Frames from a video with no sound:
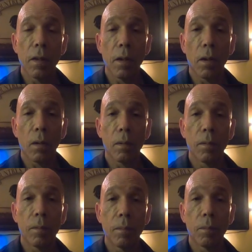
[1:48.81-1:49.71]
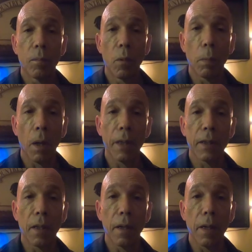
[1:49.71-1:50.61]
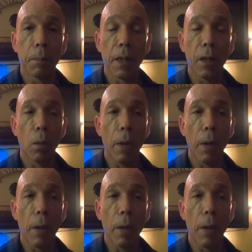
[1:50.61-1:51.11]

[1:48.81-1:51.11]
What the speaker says: you know, replacing the deep cycle